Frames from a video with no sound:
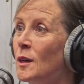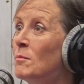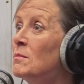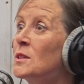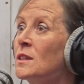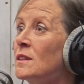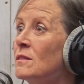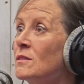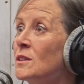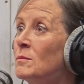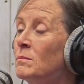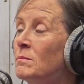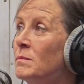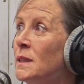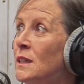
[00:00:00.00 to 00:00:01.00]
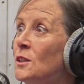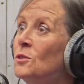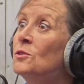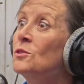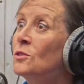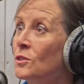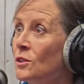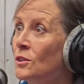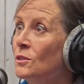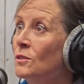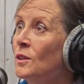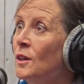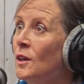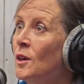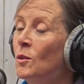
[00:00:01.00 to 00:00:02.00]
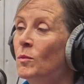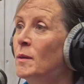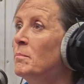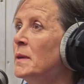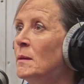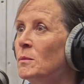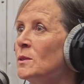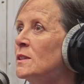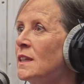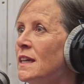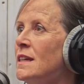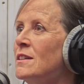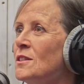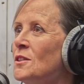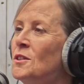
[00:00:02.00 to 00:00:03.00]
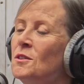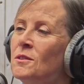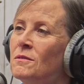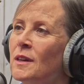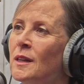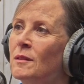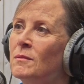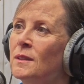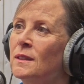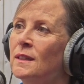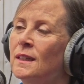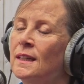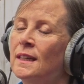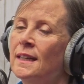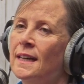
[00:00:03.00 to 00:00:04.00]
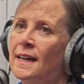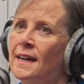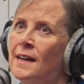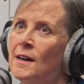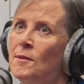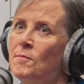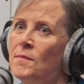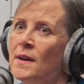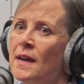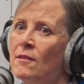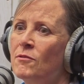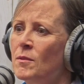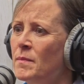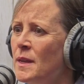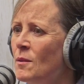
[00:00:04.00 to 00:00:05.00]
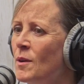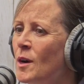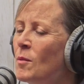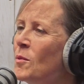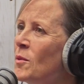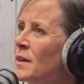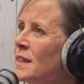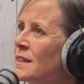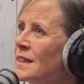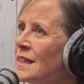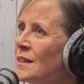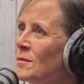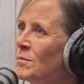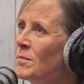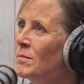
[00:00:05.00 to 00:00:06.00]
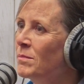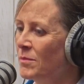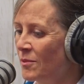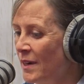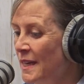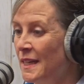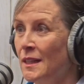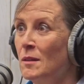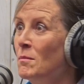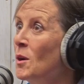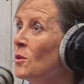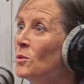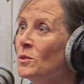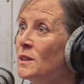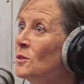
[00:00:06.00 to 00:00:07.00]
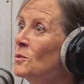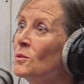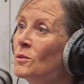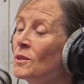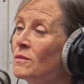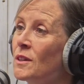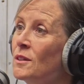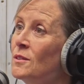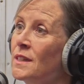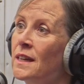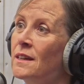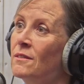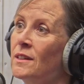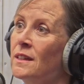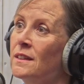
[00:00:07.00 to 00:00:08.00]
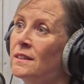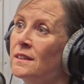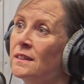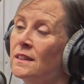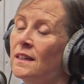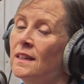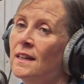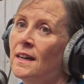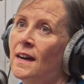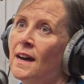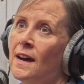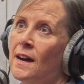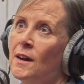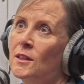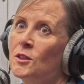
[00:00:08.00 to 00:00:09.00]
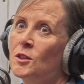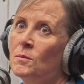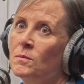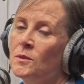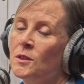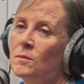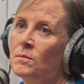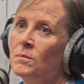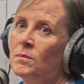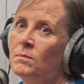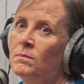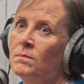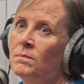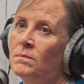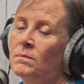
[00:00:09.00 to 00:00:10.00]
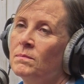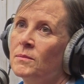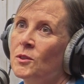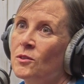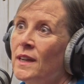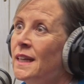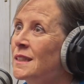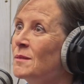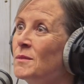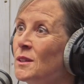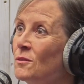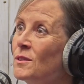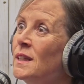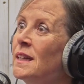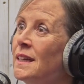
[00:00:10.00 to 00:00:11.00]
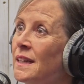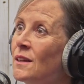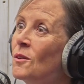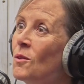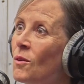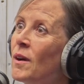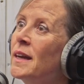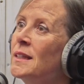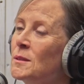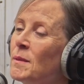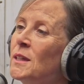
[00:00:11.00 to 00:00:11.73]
come to be used to when people say there's a new development. And for me, Welborne is breaking the mould in all of those areas to create something really quite